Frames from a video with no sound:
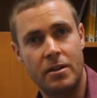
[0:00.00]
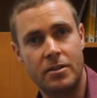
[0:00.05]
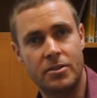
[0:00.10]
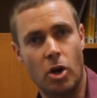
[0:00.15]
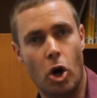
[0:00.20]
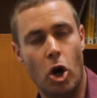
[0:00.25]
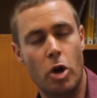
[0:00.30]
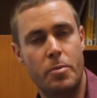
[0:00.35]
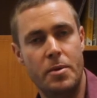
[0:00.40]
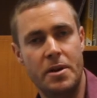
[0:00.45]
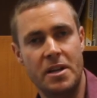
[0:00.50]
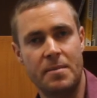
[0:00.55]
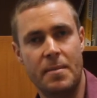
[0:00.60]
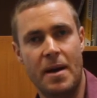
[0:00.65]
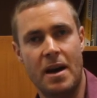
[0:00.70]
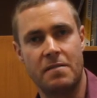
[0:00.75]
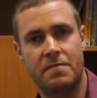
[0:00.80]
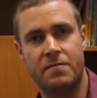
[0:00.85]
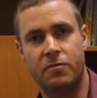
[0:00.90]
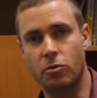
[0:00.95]
So opening your
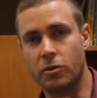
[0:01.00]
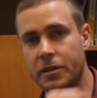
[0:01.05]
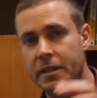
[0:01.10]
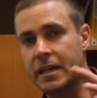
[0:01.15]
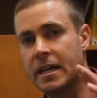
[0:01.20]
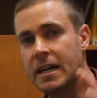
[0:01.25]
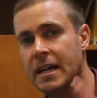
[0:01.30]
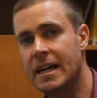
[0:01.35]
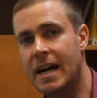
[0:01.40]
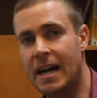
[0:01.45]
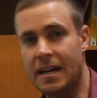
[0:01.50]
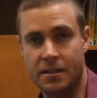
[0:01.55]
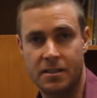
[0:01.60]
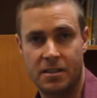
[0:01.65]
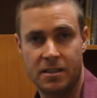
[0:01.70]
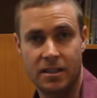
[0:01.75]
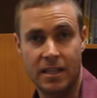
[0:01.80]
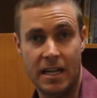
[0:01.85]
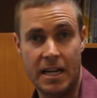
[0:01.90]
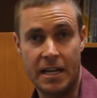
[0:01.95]
mouth fully and
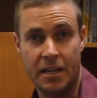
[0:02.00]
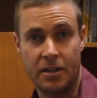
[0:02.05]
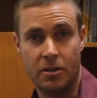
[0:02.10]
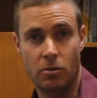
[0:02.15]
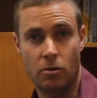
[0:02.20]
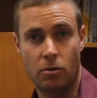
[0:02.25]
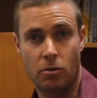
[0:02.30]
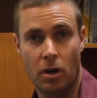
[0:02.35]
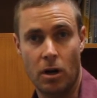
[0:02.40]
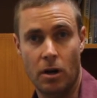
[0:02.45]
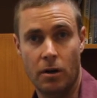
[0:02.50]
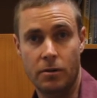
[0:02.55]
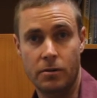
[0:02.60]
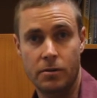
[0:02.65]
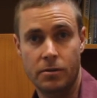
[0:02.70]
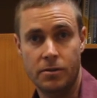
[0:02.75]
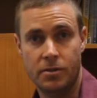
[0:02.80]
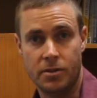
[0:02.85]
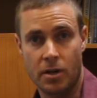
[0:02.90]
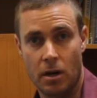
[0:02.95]
just letting it all go.
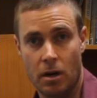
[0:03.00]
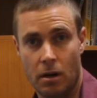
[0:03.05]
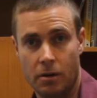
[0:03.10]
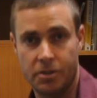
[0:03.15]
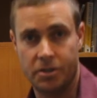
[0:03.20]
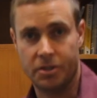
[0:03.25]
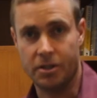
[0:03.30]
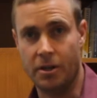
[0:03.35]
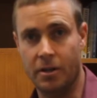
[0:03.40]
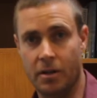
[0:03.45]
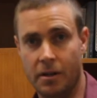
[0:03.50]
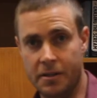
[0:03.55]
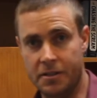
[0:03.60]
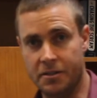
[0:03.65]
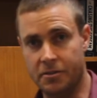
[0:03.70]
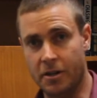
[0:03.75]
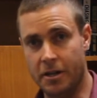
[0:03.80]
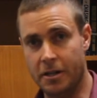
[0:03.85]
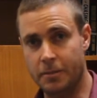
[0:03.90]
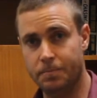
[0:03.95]
So I'll just show you like
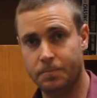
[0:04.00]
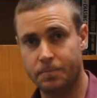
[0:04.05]
this. Ready?